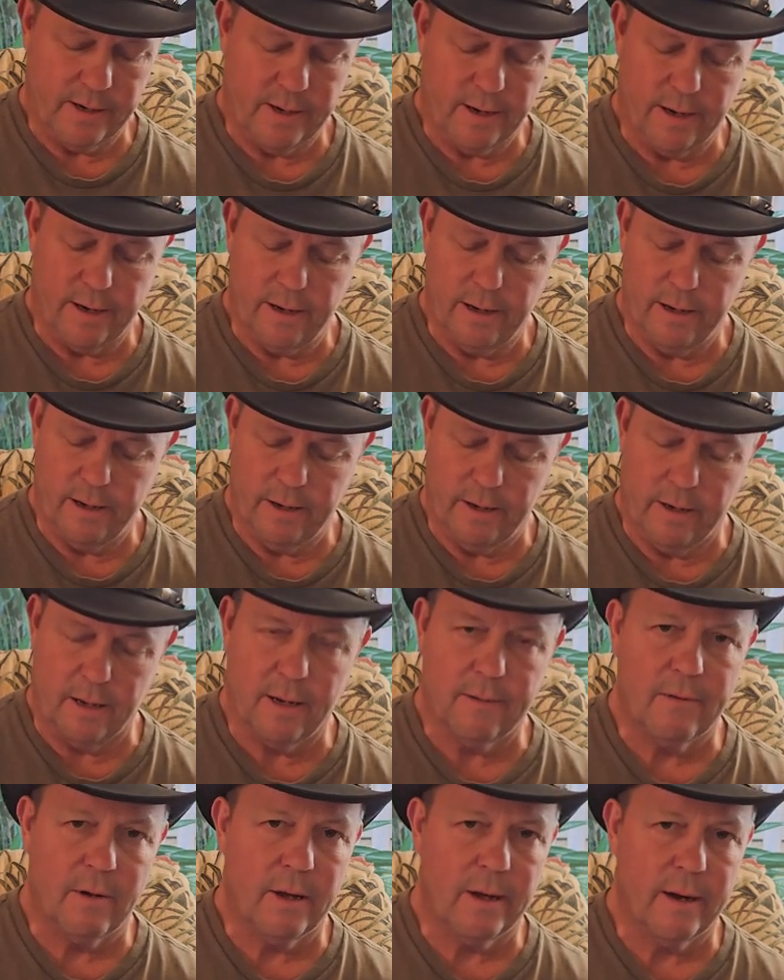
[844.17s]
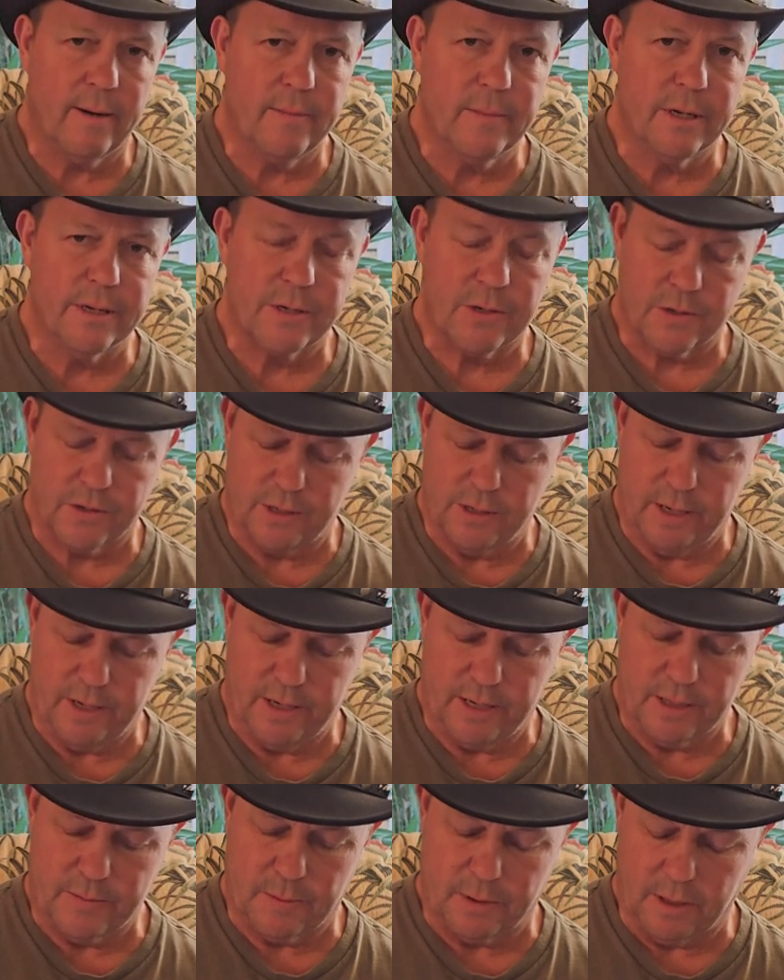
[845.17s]
got a hell of a lot of missiles in
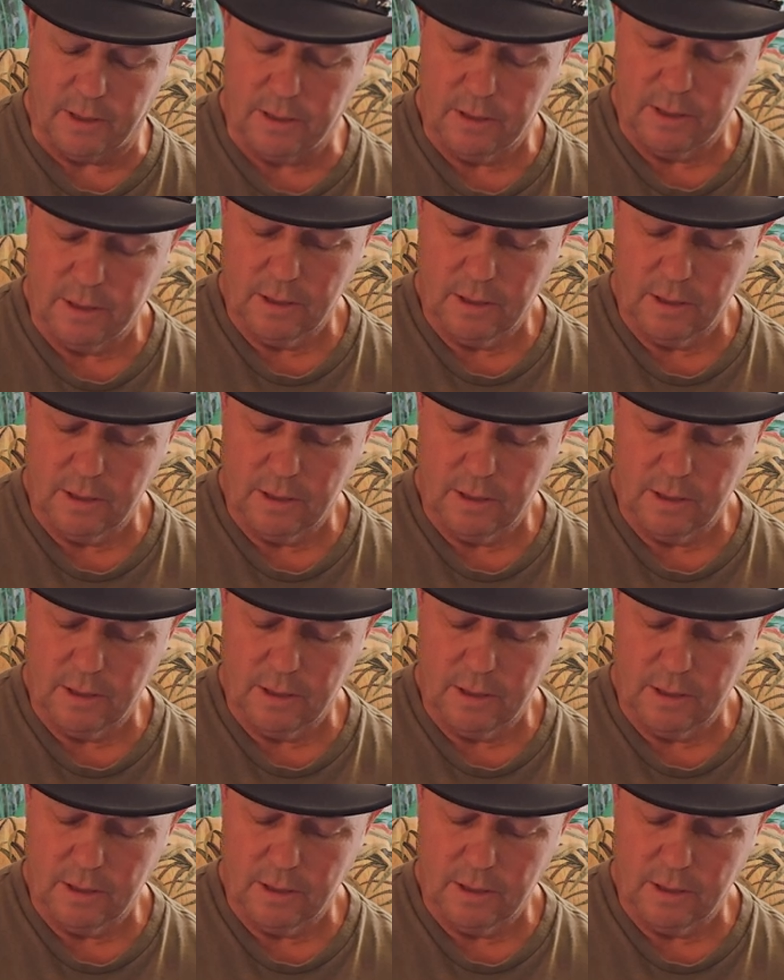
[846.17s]
Hezbollah.